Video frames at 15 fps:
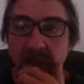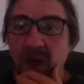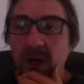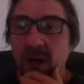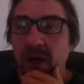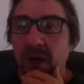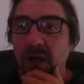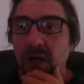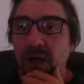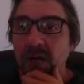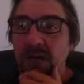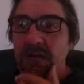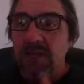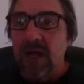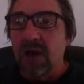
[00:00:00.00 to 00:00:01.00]

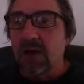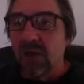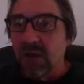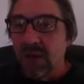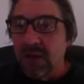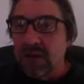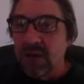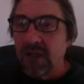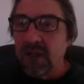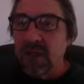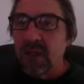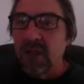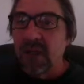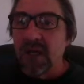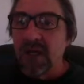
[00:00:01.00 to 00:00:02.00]
Now,
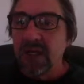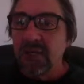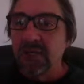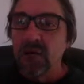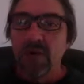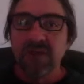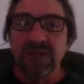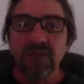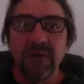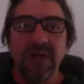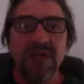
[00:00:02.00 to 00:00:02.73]
I am going to,